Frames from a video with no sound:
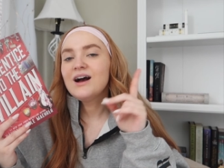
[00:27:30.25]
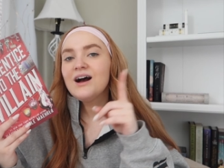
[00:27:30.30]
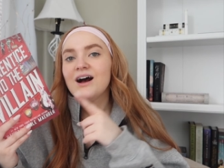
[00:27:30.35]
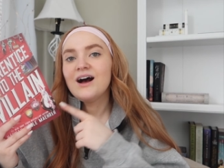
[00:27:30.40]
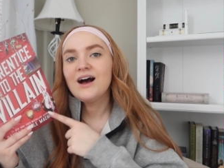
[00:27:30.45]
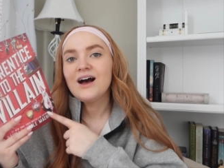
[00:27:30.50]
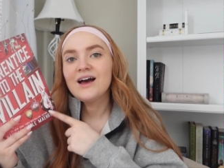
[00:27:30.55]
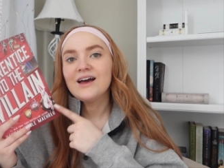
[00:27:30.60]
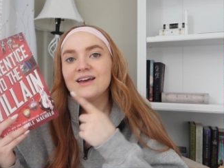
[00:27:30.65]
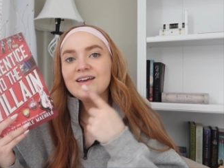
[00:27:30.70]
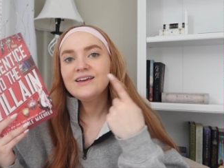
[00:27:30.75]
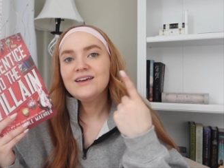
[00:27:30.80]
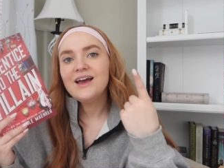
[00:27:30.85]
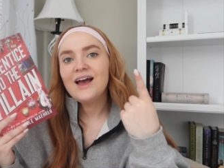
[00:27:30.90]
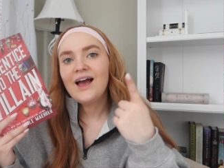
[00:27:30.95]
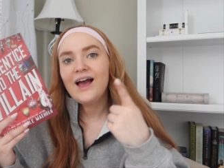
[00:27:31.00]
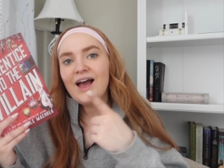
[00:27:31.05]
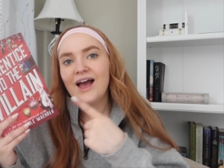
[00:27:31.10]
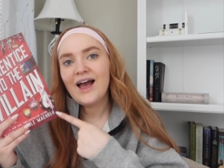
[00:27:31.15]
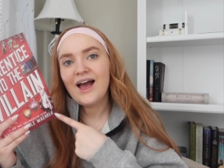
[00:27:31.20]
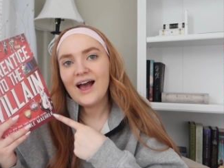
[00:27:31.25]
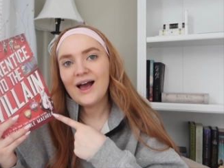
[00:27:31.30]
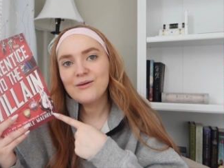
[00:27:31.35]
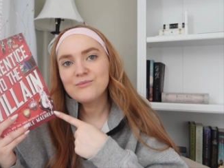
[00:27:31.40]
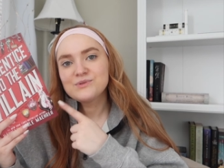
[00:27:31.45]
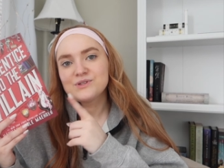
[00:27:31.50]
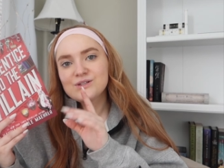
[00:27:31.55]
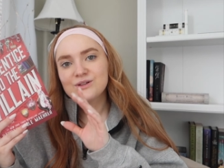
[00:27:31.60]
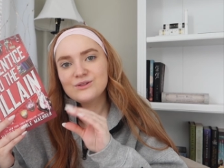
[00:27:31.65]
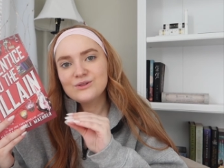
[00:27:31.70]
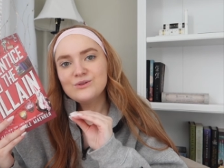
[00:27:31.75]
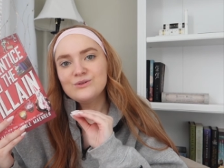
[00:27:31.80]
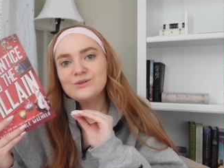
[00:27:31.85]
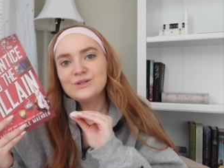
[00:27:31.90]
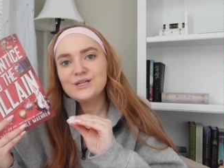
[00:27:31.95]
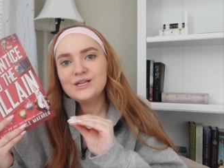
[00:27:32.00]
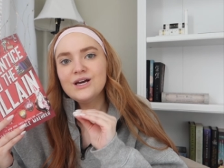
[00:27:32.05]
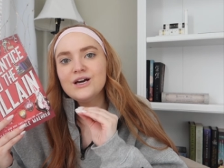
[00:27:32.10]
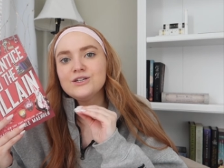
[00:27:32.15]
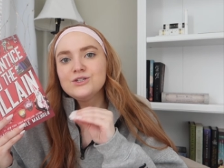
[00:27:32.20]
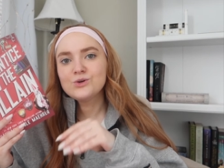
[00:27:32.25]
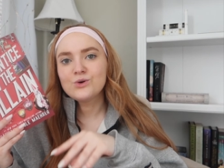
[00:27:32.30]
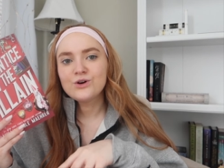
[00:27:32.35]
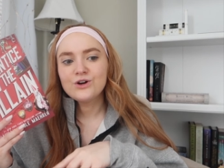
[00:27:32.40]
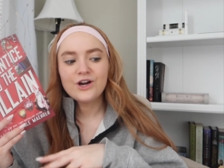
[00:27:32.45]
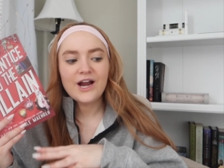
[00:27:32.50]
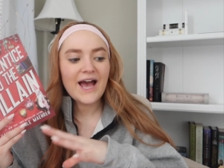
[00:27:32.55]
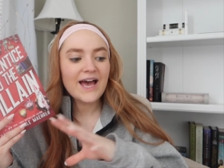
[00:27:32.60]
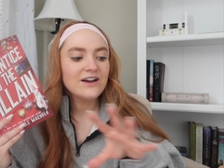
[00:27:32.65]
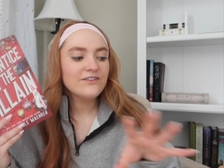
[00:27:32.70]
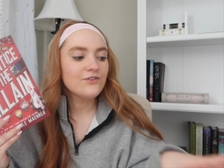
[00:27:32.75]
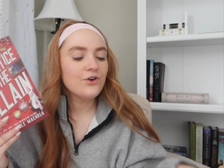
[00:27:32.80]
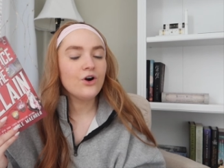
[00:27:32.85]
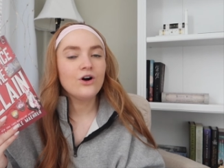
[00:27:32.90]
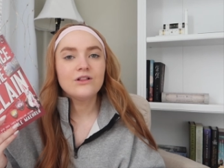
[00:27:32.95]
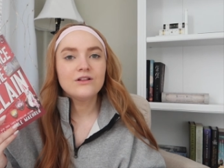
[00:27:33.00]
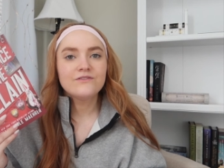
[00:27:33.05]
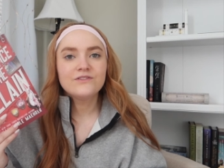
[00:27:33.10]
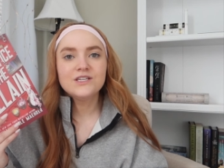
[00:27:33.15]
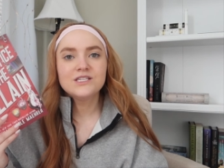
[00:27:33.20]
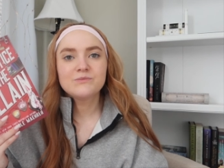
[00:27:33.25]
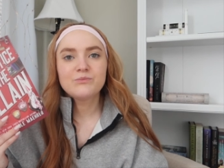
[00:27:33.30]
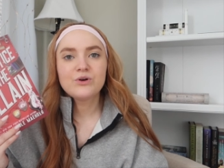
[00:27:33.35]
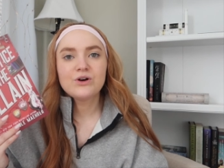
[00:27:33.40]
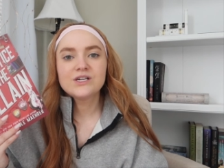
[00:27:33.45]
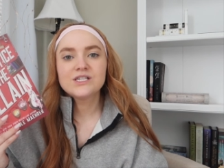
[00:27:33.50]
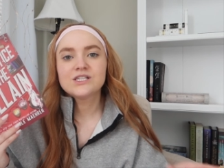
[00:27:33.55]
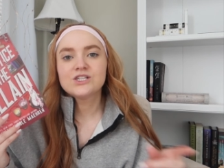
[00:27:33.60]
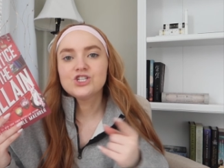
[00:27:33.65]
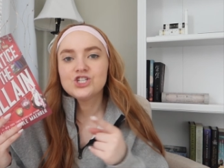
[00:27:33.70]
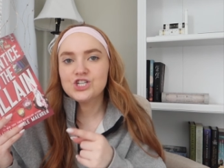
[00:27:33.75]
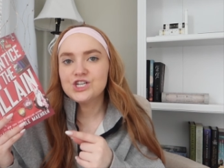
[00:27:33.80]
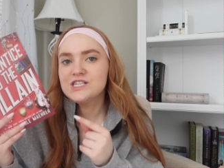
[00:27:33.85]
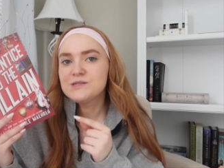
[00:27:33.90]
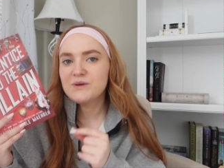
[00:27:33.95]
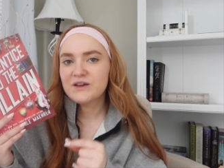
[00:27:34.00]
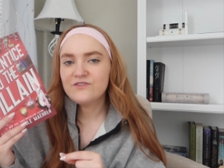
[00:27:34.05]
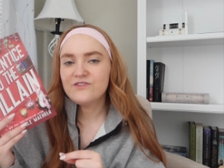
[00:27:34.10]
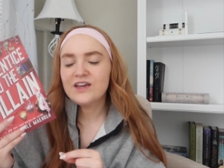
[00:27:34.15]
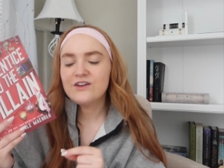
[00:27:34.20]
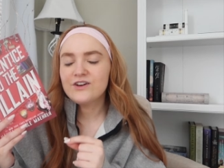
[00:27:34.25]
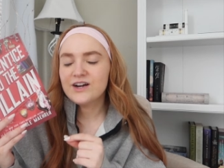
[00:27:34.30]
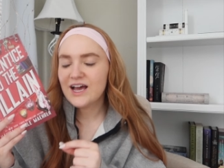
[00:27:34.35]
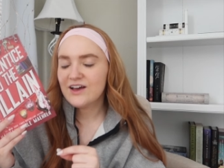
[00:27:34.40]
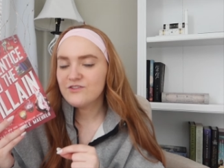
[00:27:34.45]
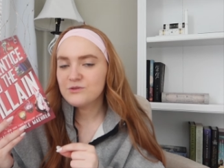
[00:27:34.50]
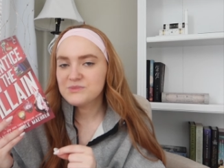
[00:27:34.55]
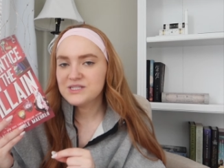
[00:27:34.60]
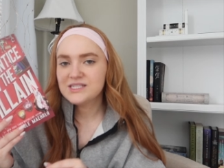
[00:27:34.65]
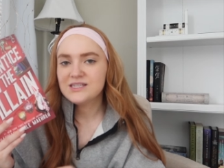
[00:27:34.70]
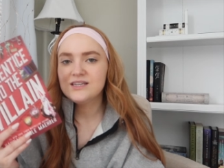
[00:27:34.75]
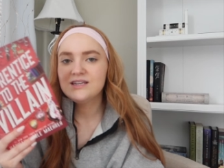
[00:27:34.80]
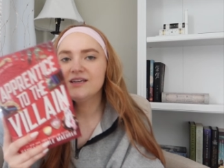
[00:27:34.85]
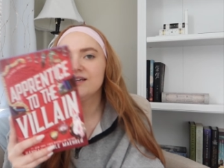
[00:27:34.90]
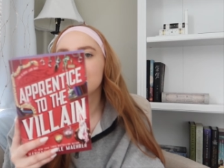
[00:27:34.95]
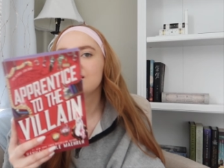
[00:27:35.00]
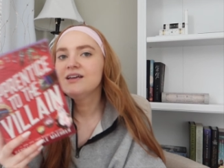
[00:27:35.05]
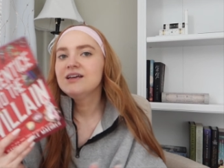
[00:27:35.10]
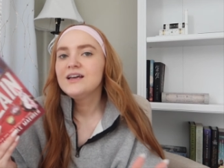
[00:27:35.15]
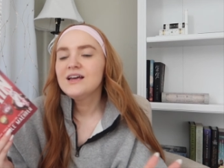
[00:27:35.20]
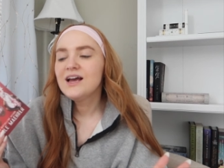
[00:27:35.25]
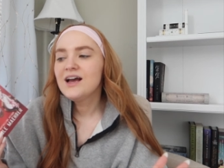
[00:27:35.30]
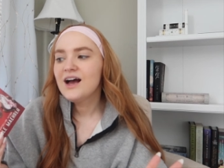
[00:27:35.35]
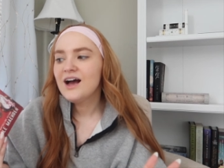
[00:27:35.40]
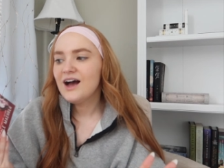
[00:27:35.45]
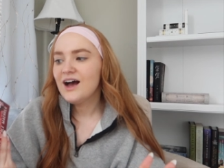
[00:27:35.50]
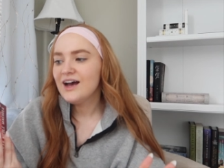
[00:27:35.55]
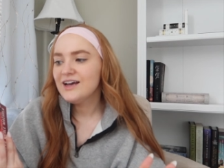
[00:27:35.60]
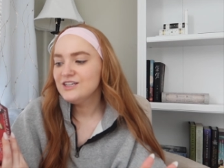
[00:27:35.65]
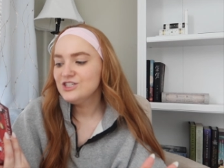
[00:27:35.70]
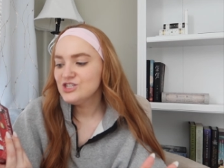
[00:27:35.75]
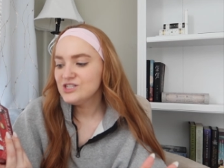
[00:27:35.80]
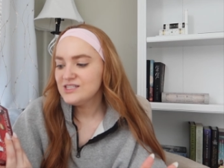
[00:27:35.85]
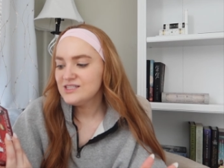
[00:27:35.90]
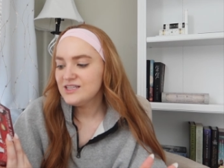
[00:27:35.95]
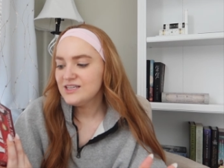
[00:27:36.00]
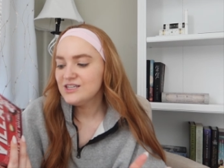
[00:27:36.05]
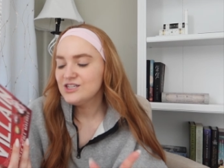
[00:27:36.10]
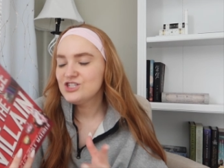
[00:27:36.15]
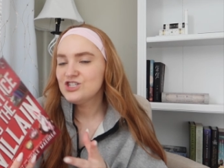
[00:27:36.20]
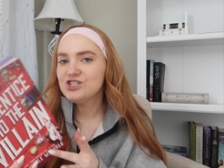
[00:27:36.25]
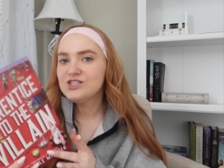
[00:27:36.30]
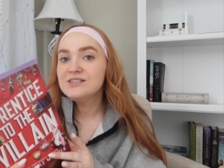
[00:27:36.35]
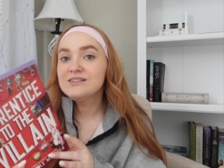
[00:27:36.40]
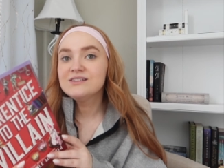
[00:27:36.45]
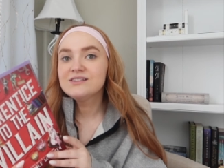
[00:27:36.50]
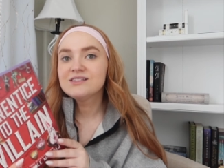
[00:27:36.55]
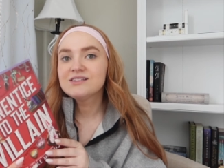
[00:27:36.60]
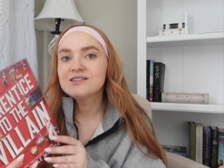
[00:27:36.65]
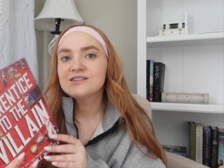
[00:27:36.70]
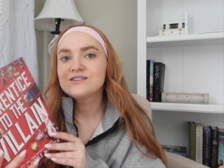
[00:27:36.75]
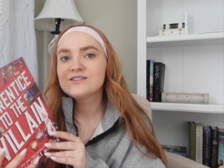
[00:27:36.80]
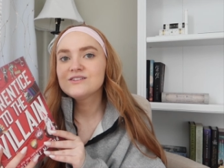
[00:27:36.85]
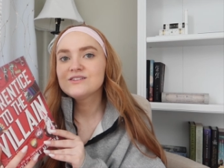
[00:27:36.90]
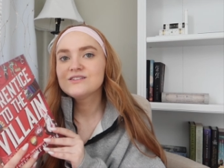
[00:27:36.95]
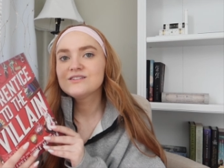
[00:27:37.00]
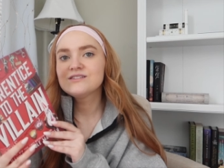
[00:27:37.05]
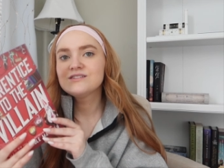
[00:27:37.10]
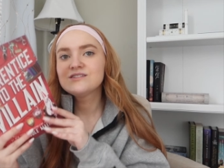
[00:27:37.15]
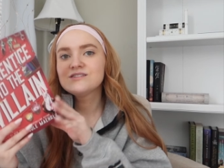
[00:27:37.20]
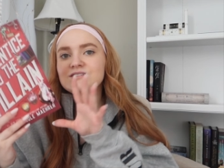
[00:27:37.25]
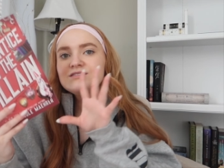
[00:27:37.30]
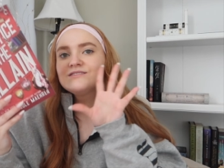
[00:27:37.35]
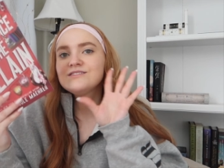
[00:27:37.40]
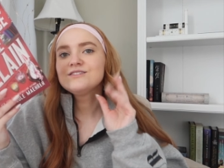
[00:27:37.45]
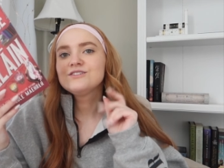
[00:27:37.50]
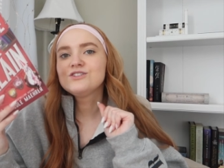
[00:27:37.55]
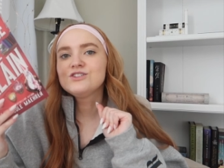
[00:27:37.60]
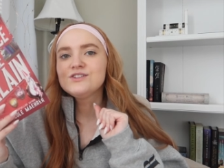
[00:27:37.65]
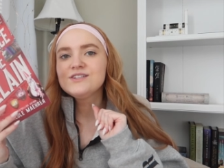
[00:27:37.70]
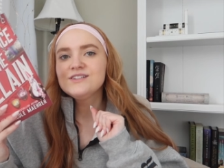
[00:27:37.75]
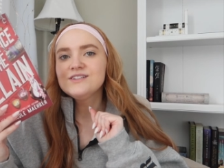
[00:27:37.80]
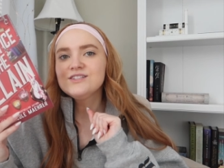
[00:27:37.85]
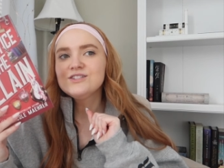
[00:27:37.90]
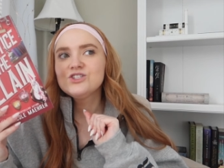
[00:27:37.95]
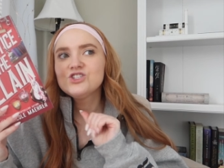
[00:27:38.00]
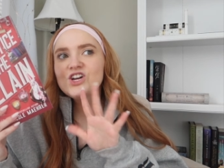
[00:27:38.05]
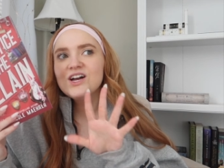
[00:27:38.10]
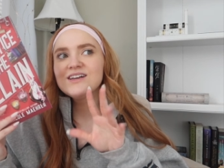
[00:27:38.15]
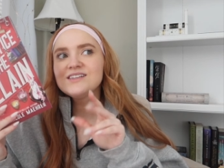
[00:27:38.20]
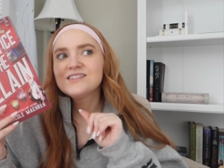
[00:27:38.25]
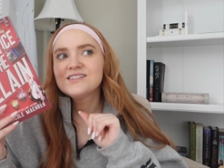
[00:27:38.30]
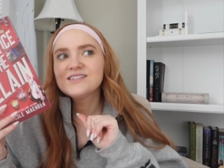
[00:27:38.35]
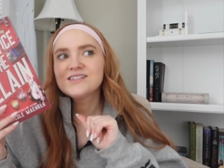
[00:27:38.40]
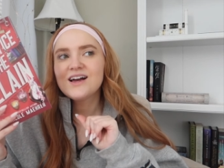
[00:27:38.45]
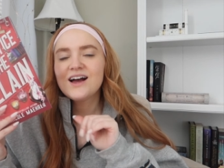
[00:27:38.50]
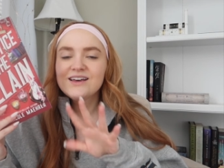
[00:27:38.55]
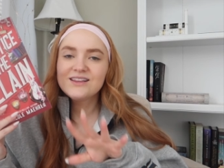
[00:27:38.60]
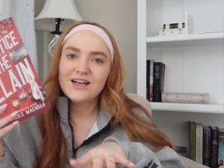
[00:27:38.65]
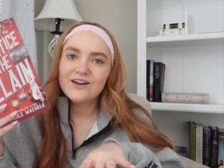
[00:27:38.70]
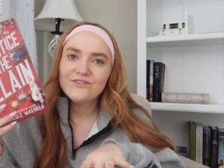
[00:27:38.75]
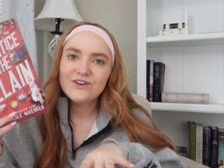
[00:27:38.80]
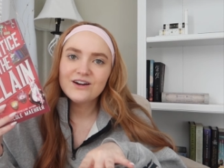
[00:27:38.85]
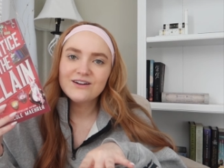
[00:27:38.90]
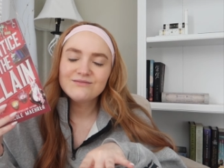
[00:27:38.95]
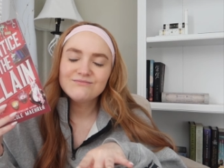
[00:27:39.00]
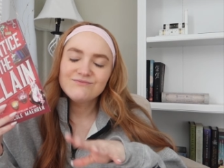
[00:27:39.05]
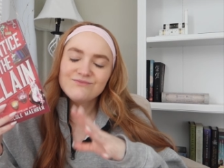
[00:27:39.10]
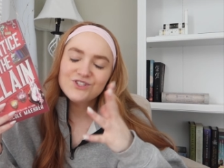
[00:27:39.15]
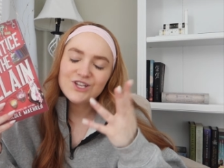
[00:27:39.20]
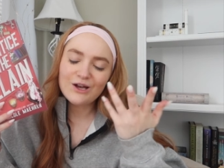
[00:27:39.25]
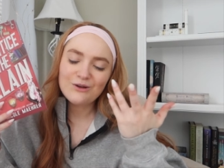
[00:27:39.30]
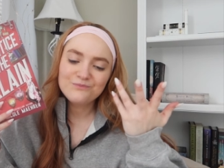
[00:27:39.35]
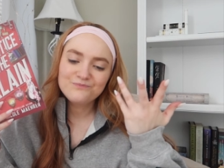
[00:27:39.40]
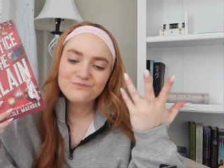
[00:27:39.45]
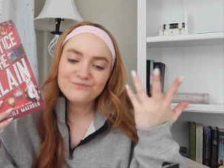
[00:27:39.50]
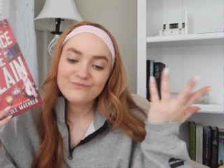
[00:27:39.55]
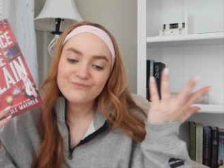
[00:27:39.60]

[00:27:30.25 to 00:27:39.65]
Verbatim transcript: I absolutely adore her. Out of all of these books, she is my favorite FMC. I just think she's, she's just, I love her. So